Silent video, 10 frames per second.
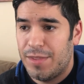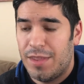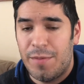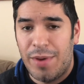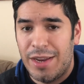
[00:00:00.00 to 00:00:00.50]

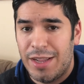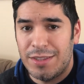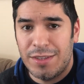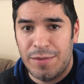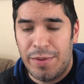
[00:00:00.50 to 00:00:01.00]
Like
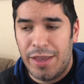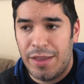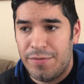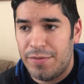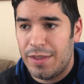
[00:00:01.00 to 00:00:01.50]
Binance, you have to
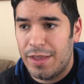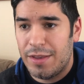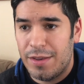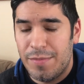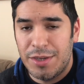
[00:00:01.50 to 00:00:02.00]
pay fee like
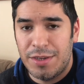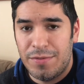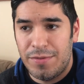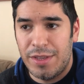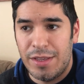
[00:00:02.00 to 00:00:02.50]
a commission
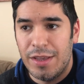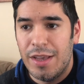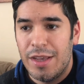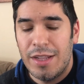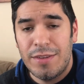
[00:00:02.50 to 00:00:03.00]
fee.
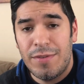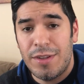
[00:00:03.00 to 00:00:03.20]
It's a